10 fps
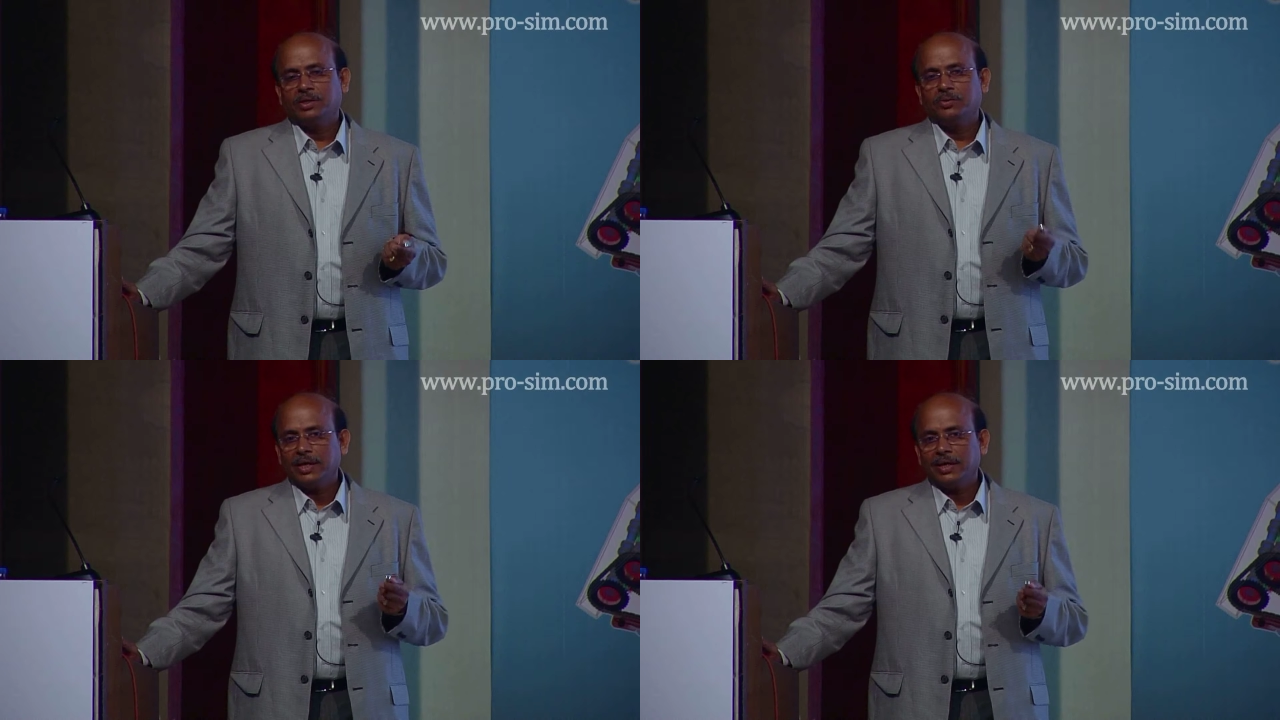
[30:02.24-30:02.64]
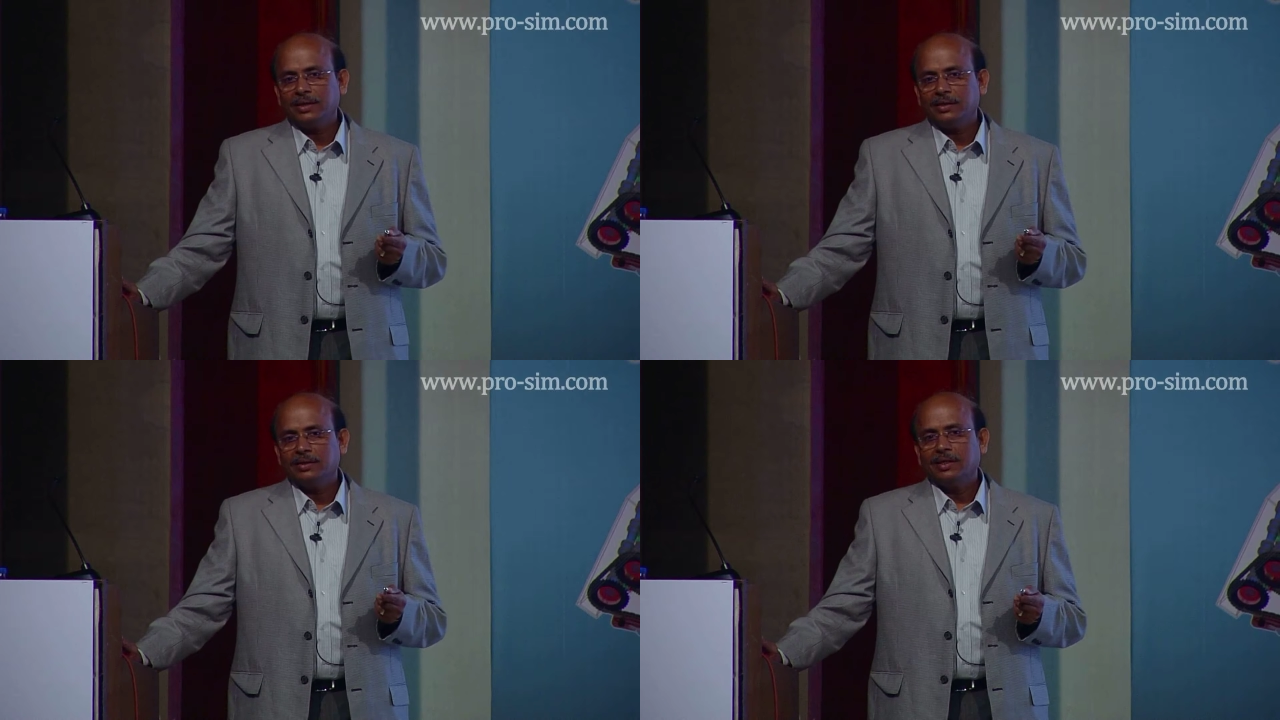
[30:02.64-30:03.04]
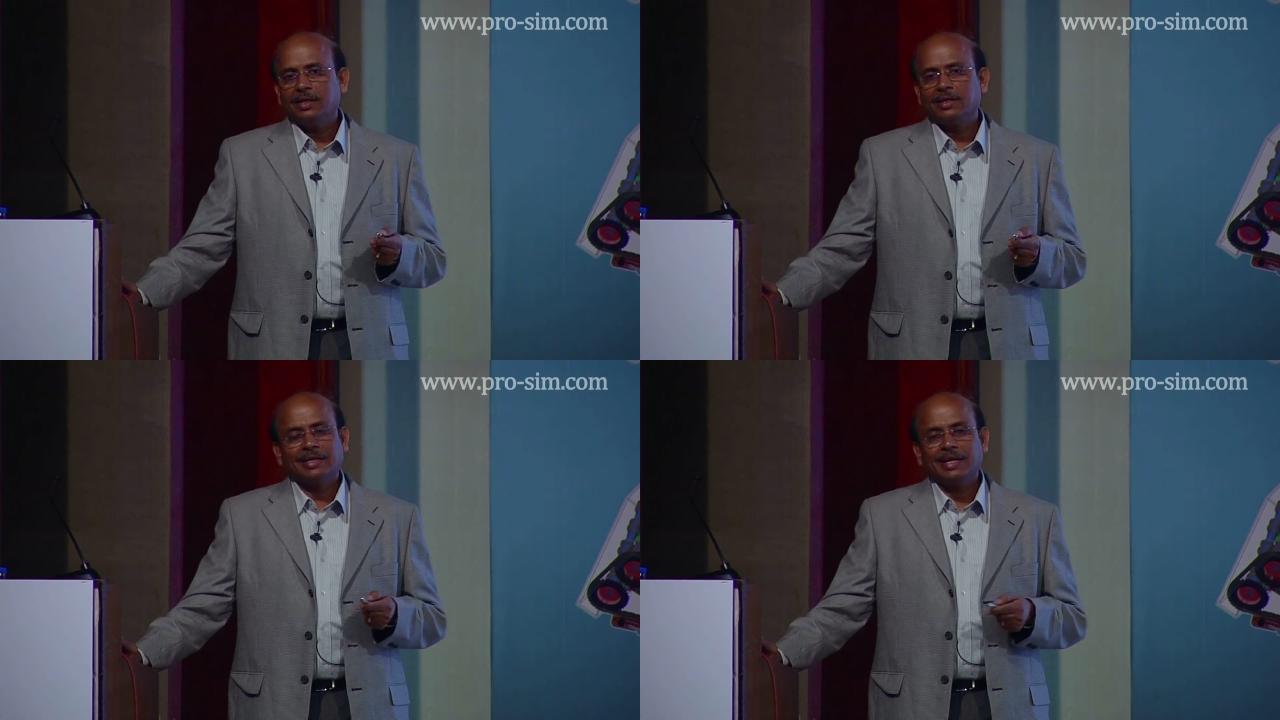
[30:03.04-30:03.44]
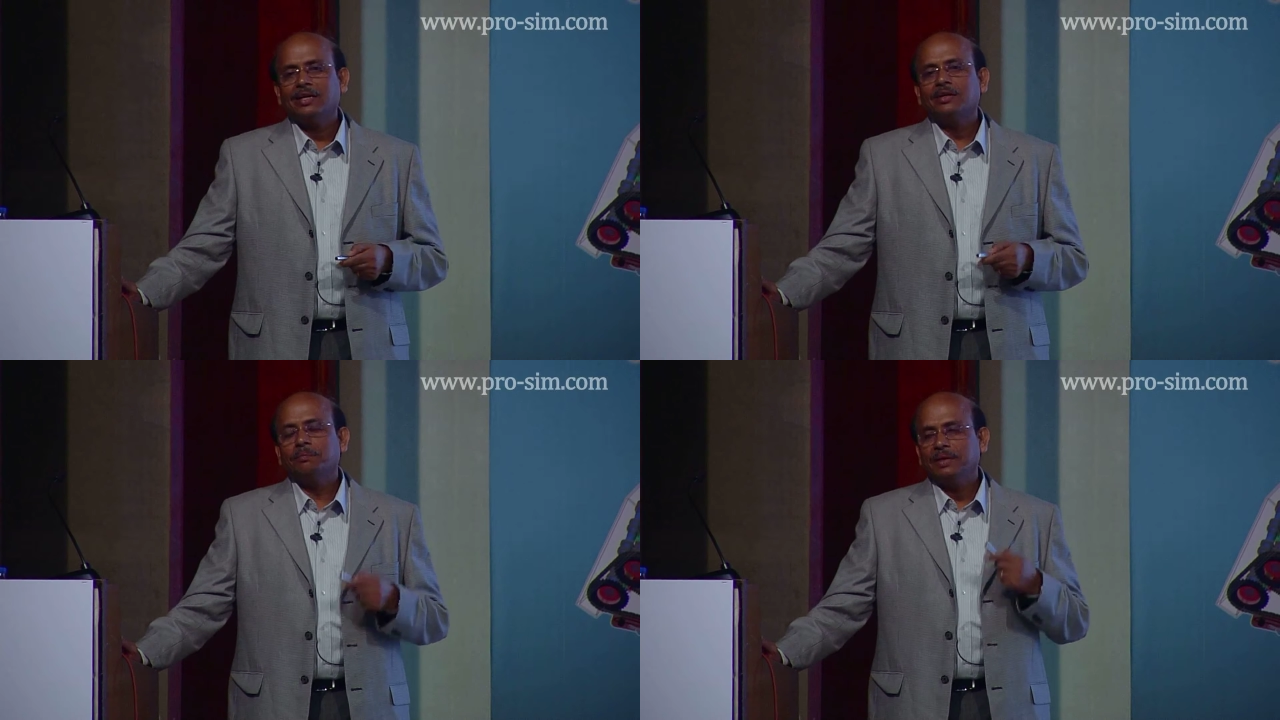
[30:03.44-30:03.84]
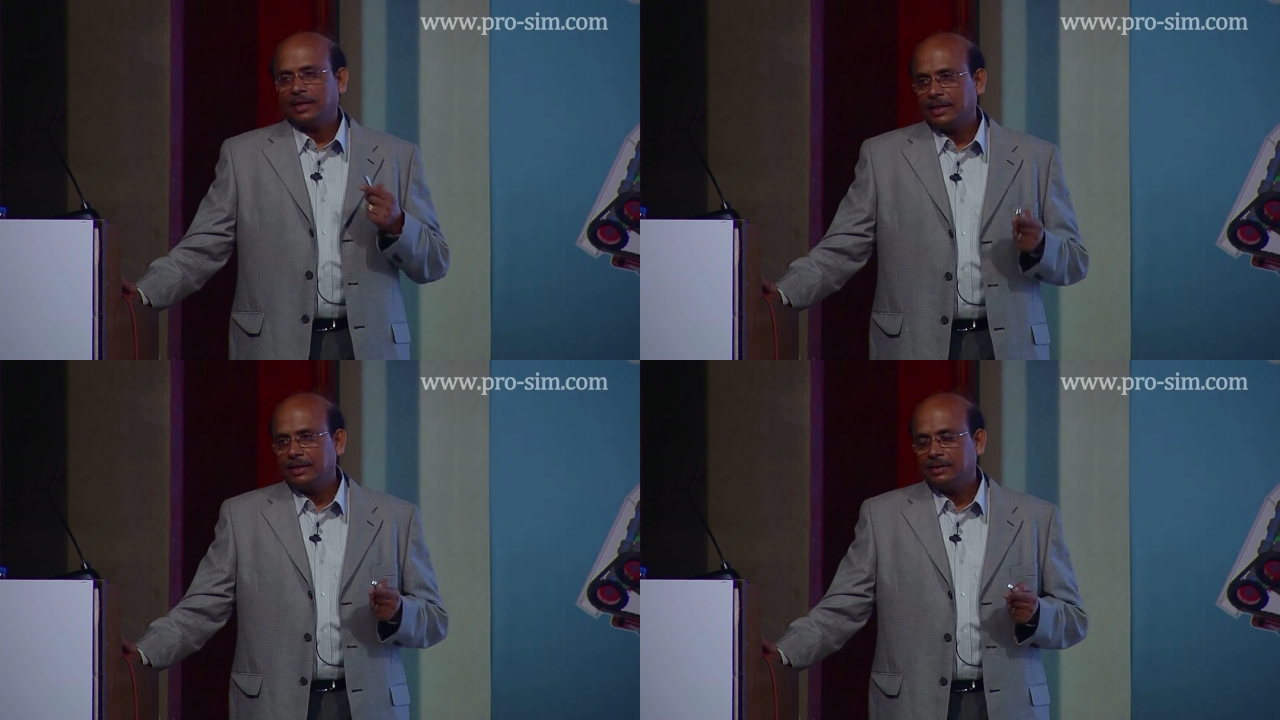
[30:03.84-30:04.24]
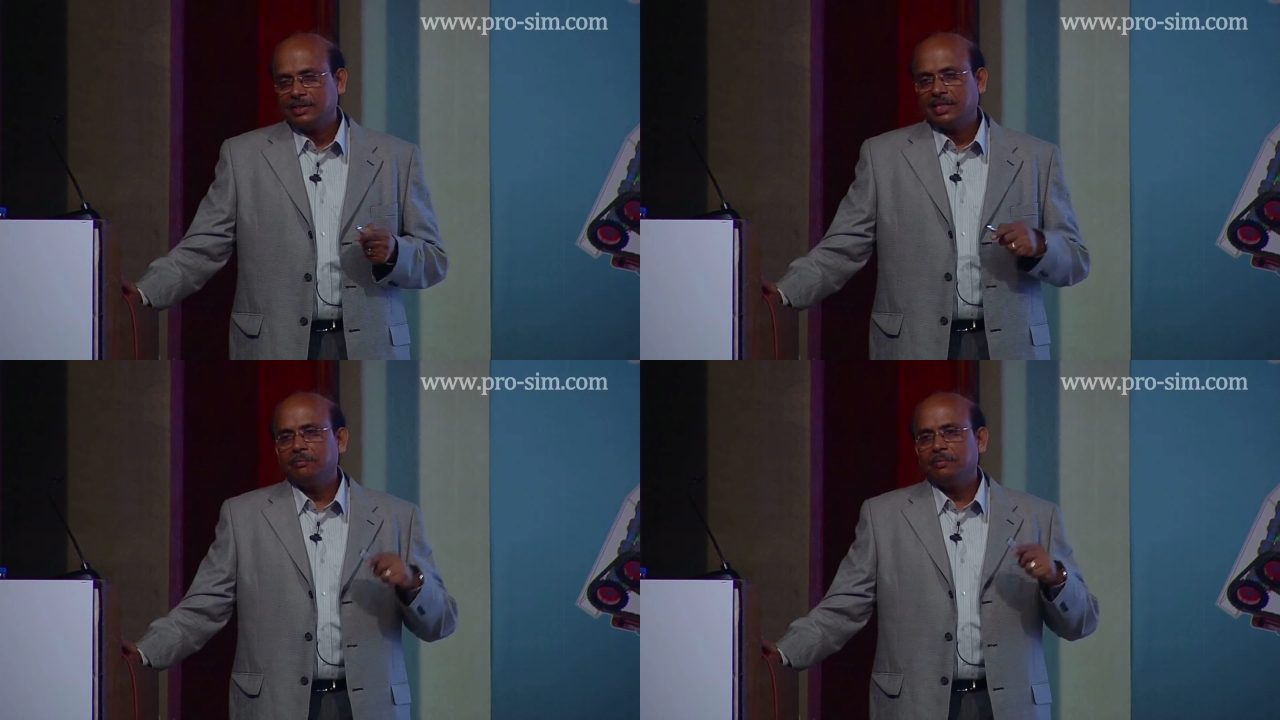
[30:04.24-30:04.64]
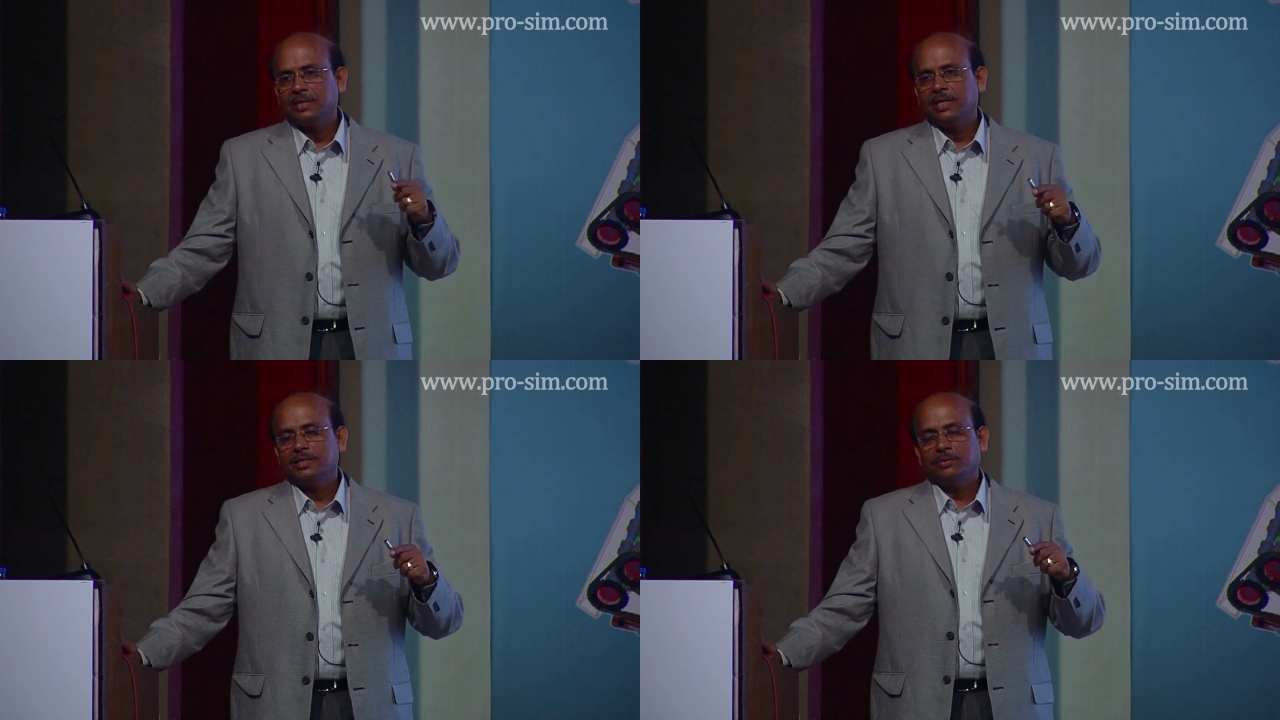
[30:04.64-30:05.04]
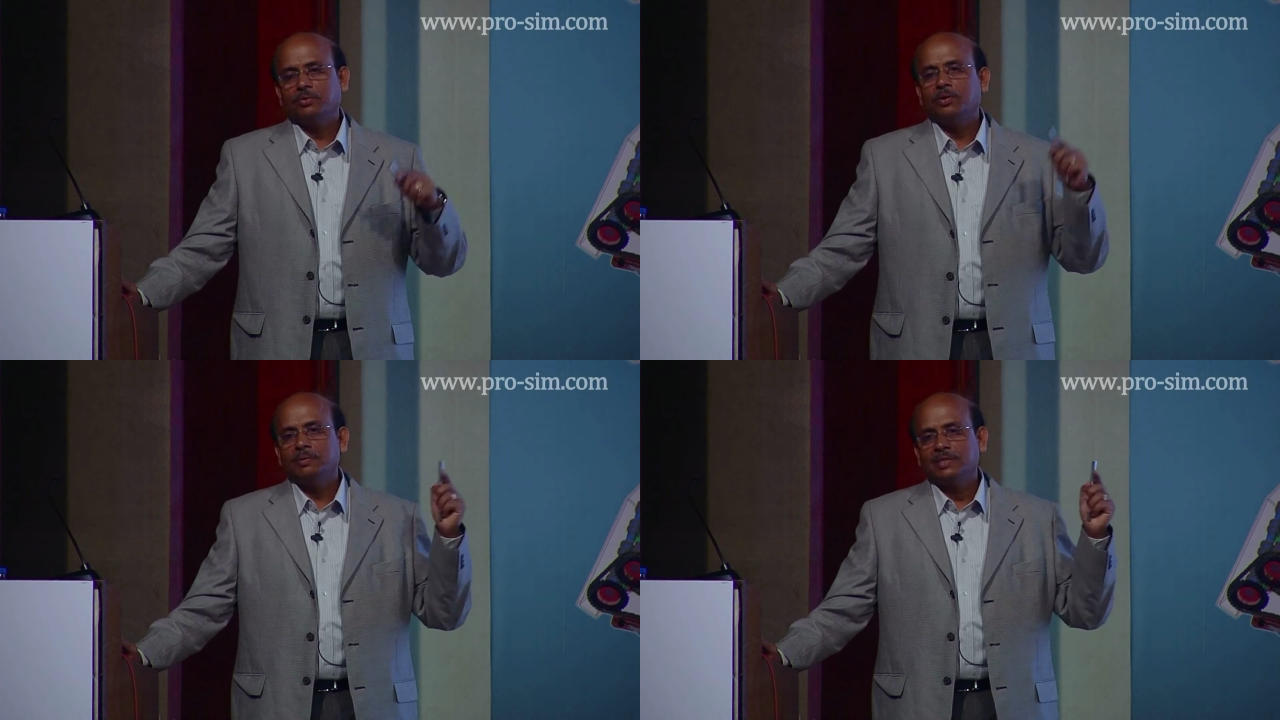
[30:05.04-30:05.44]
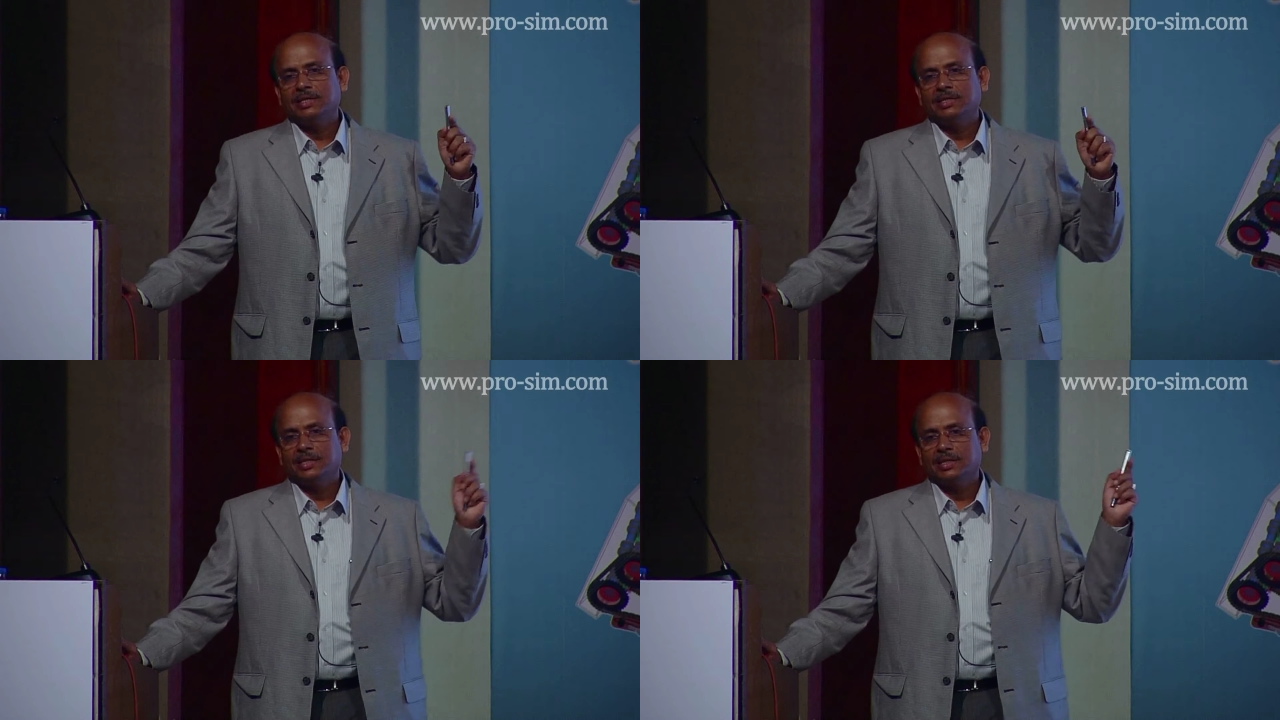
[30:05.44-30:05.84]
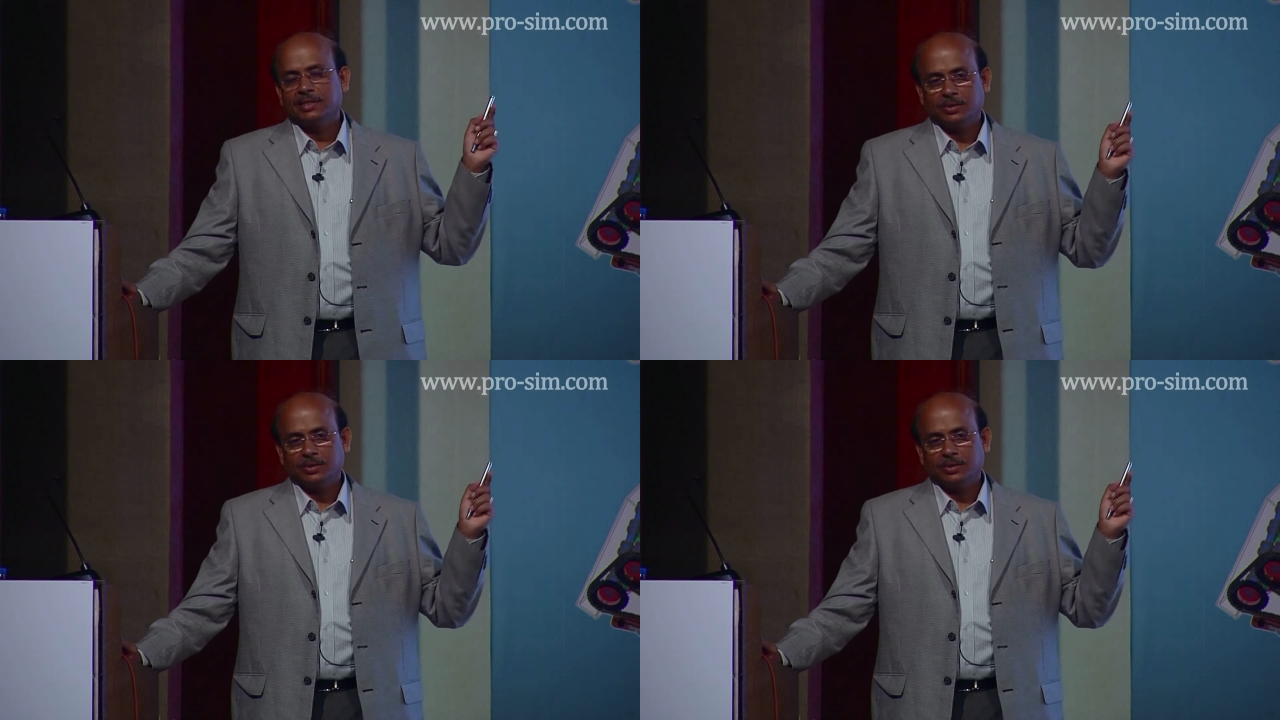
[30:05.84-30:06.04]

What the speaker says: today, they cannot be carrying the same missiles and old missiles and this thing.